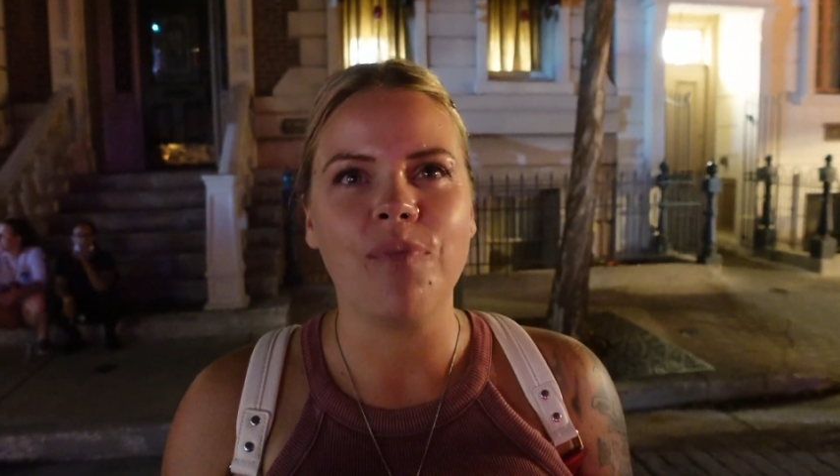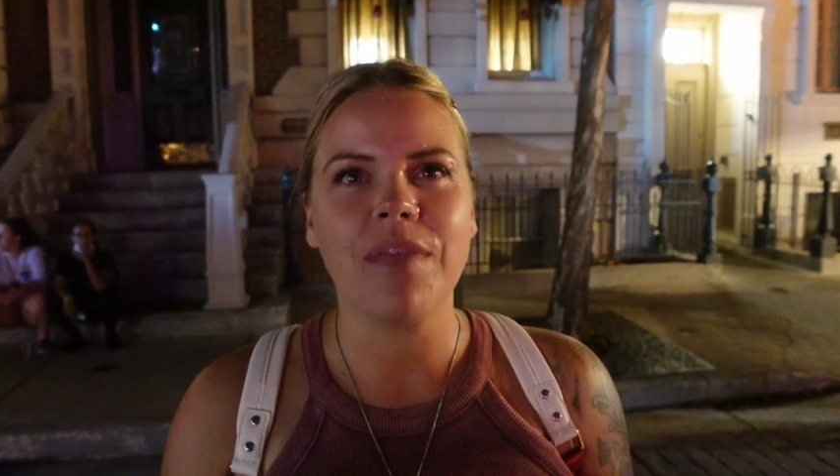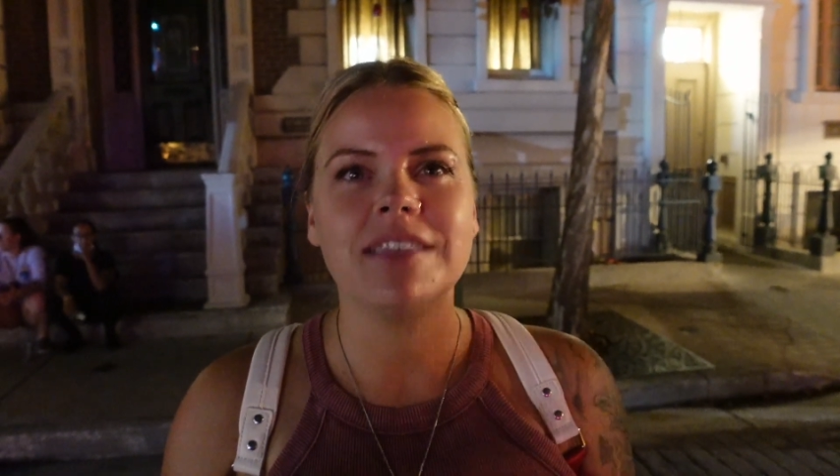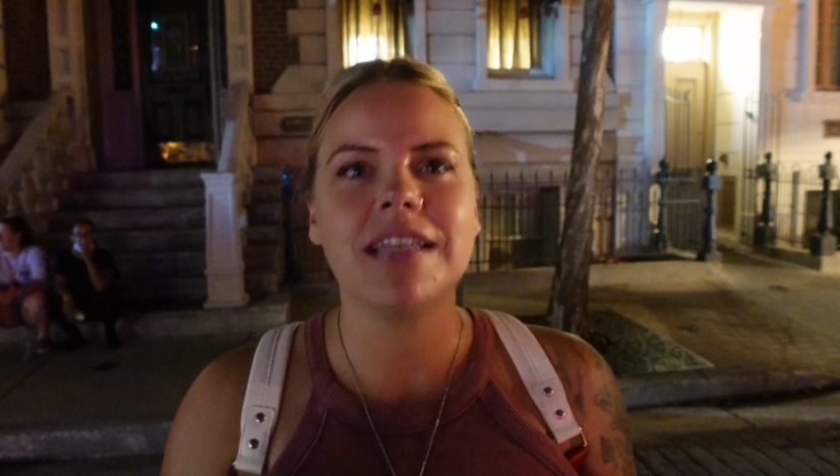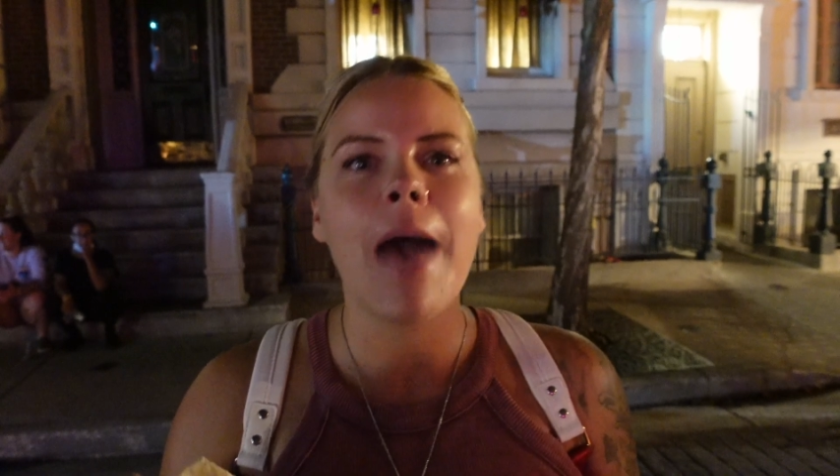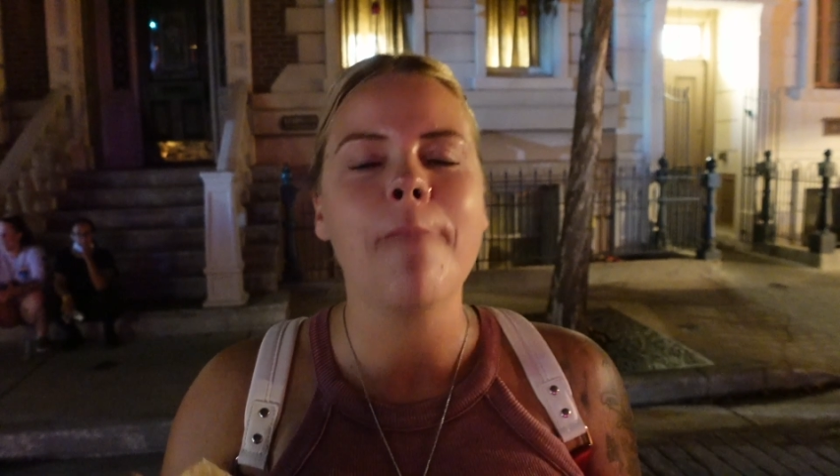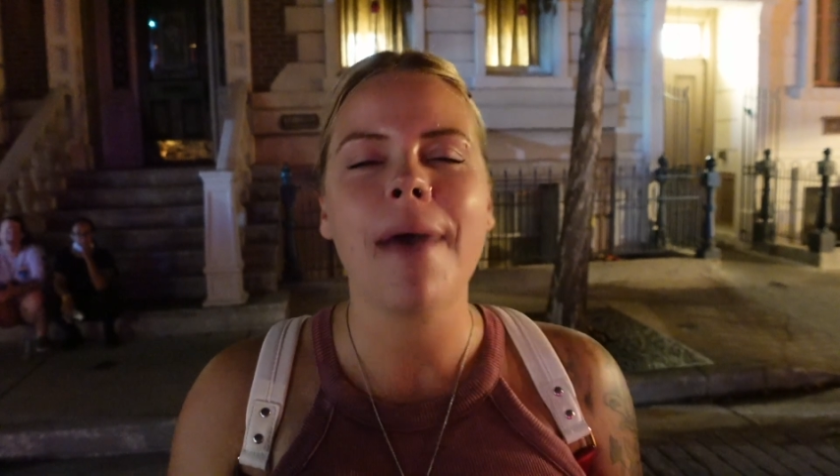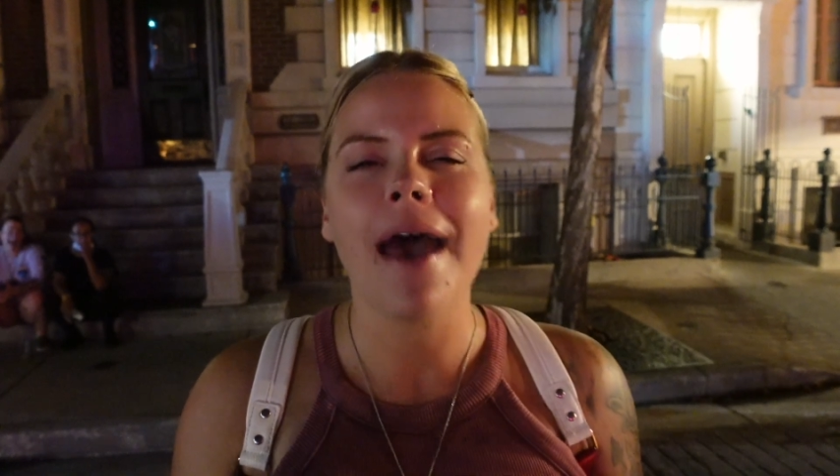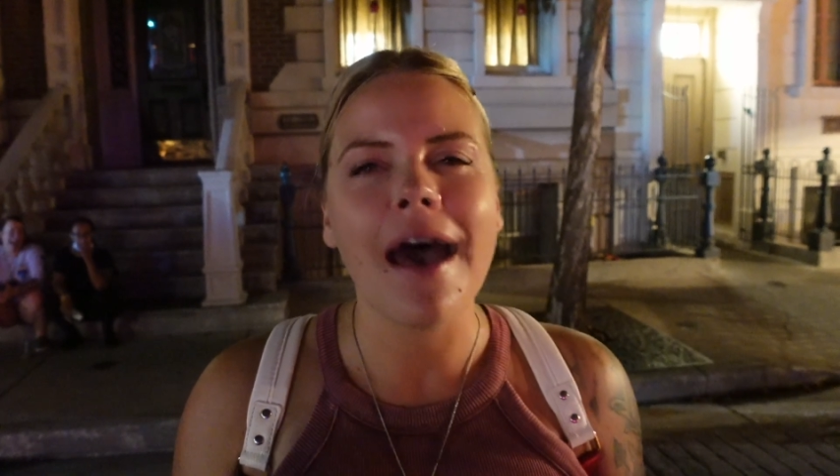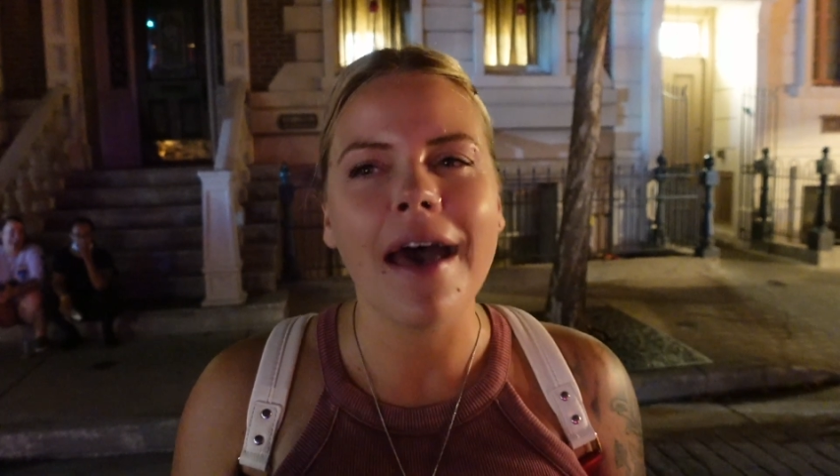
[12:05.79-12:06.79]
It's not
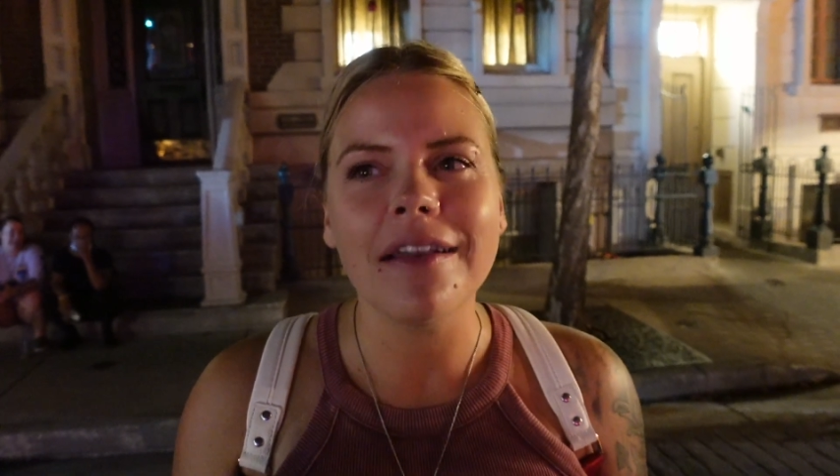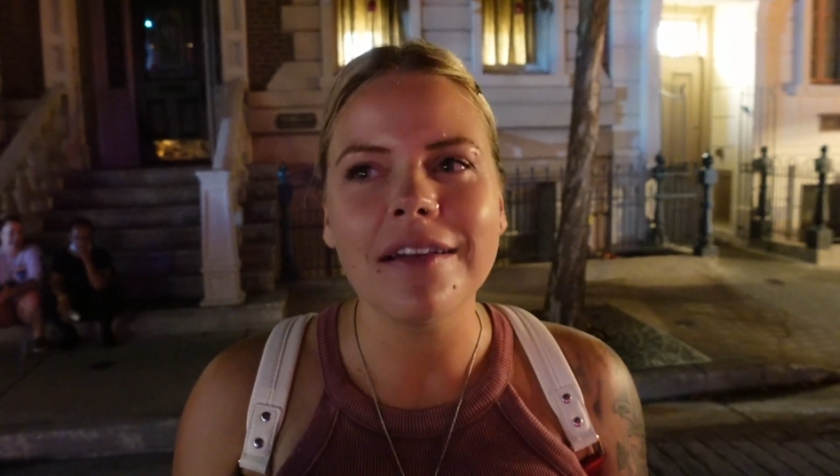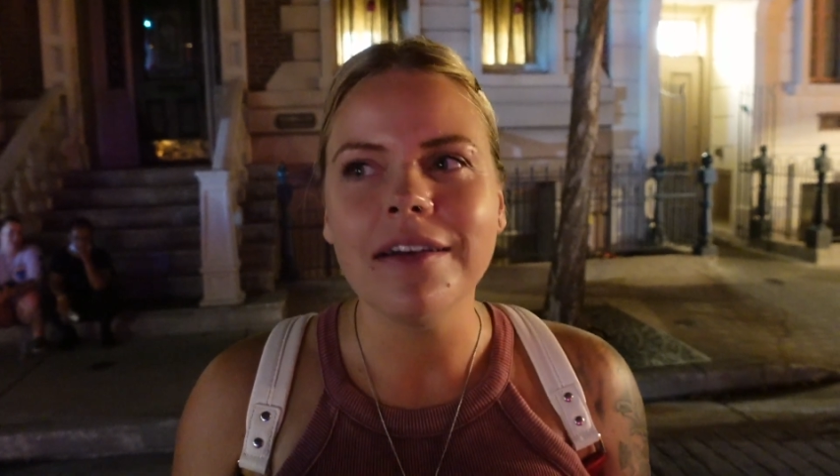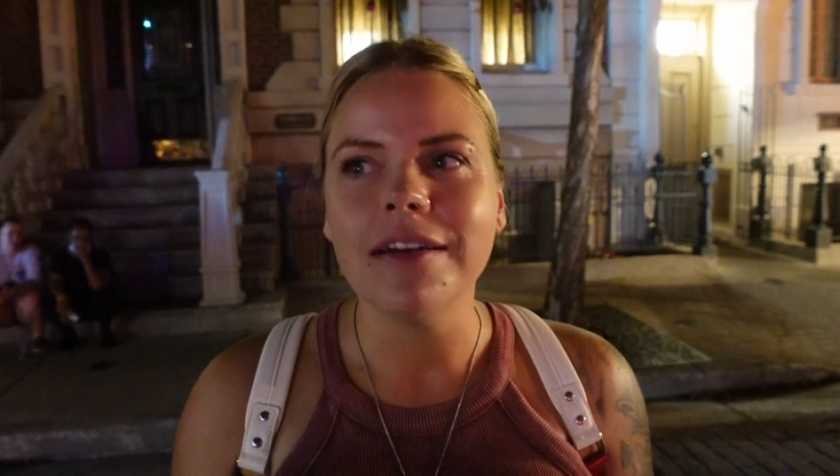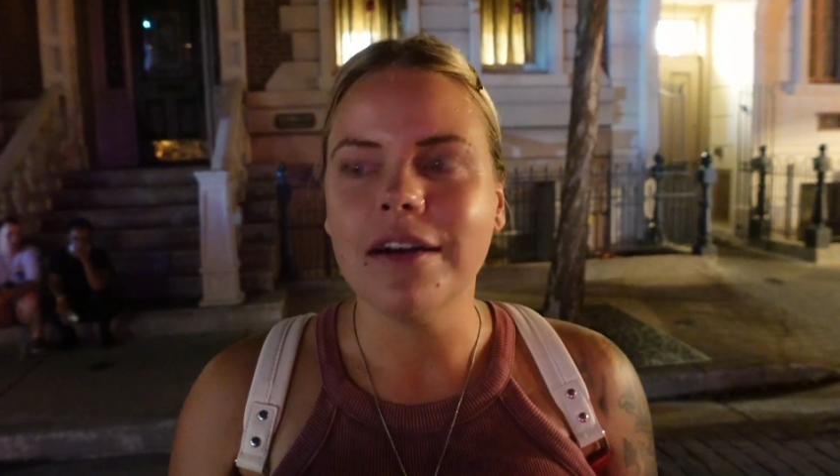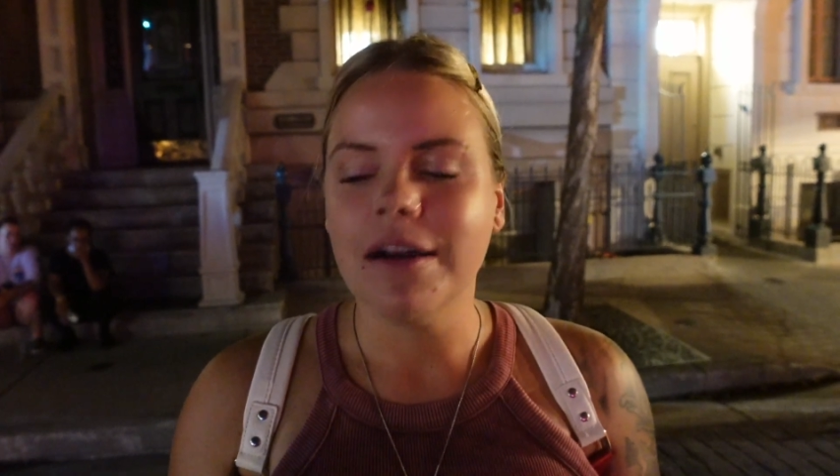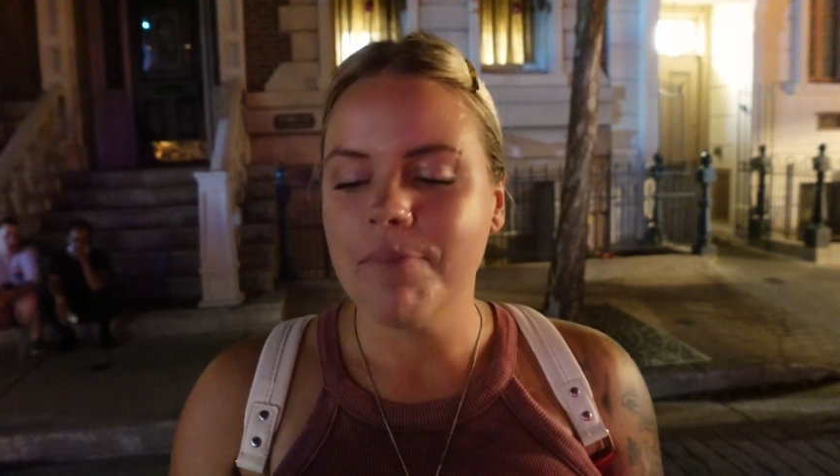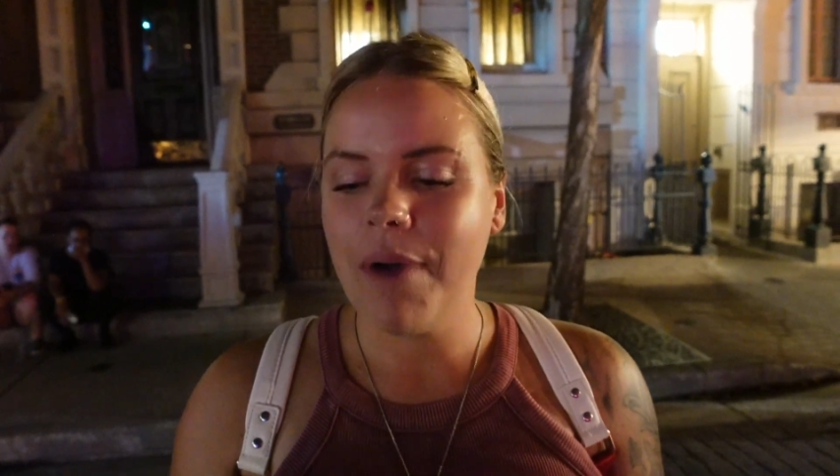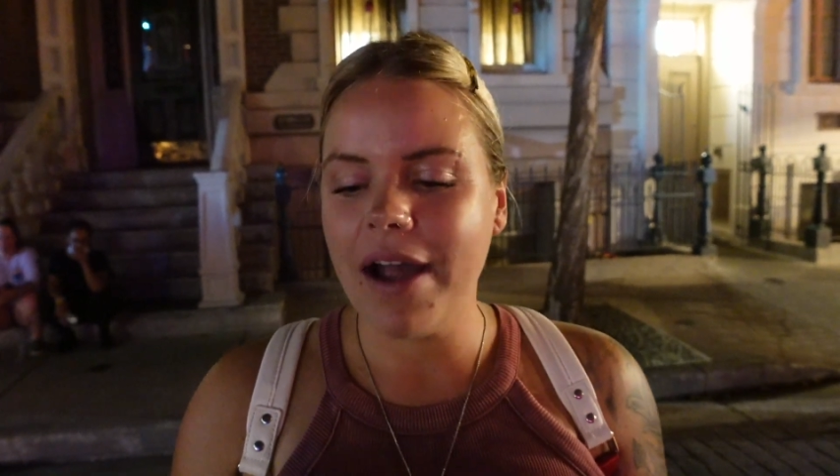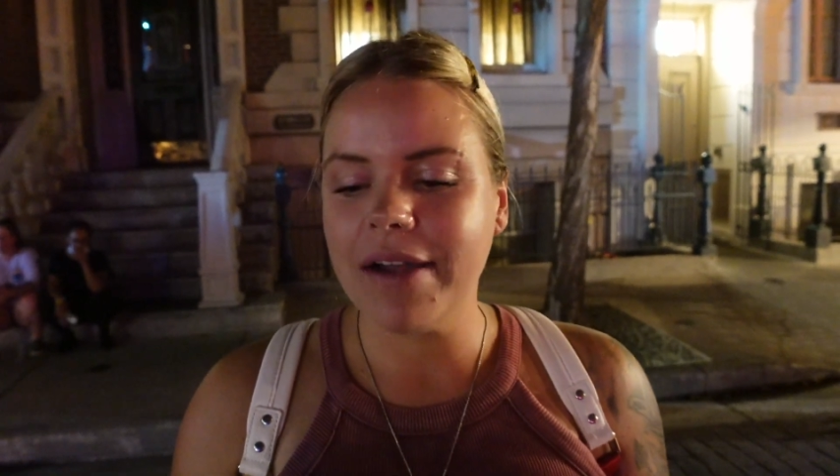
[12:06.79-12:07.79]
bad,
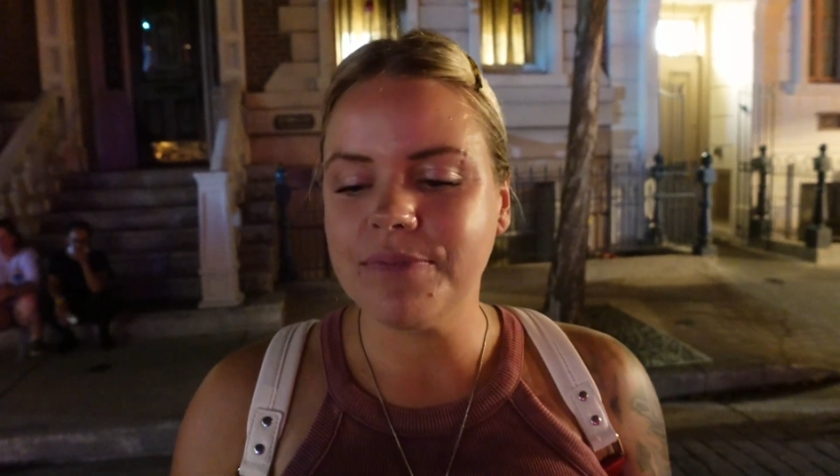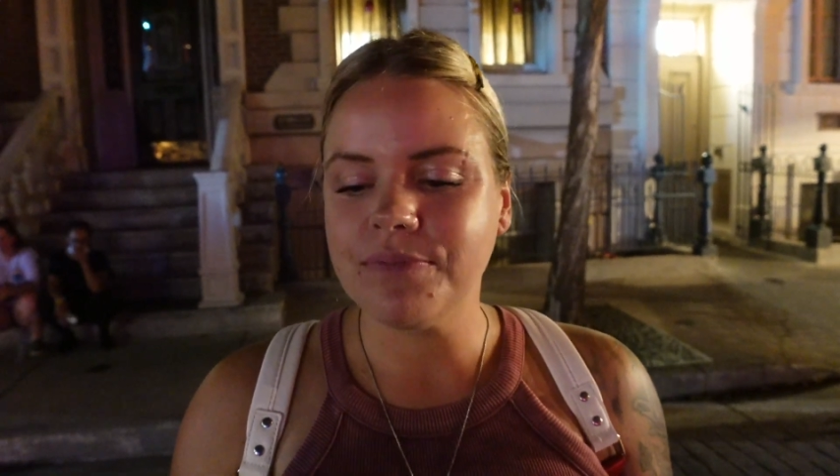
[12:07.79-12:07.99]
but